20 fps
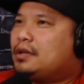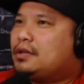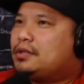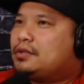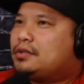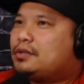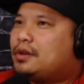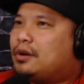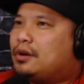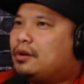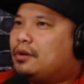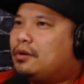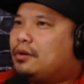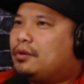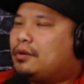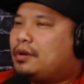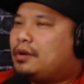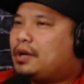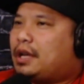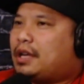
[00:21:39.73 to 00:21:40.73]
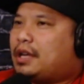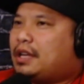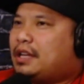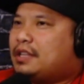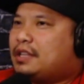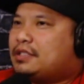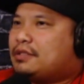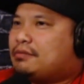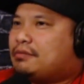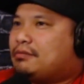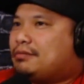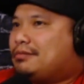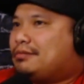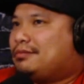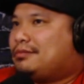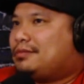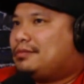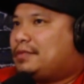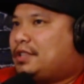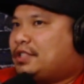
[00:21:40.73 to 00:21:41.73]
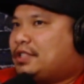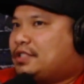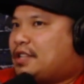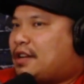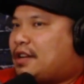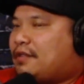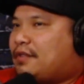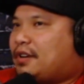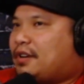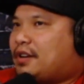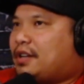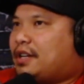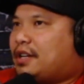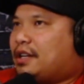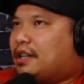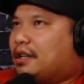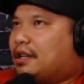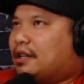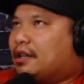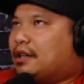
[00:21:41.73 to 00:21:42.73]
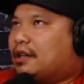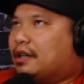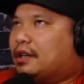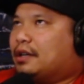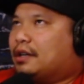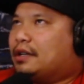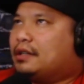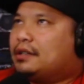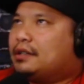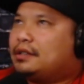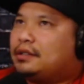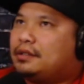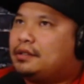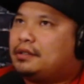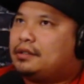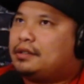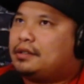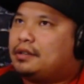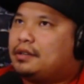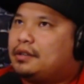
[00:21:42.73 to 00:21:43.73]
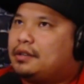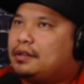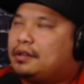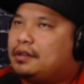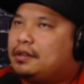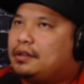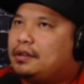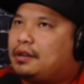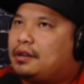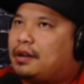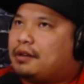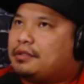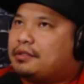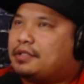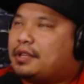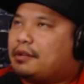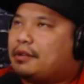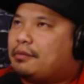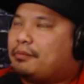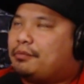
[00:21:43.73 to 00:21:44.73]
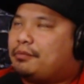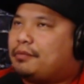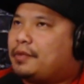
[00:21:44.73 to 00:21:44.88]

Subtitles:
So, and he's not very, how do you say it?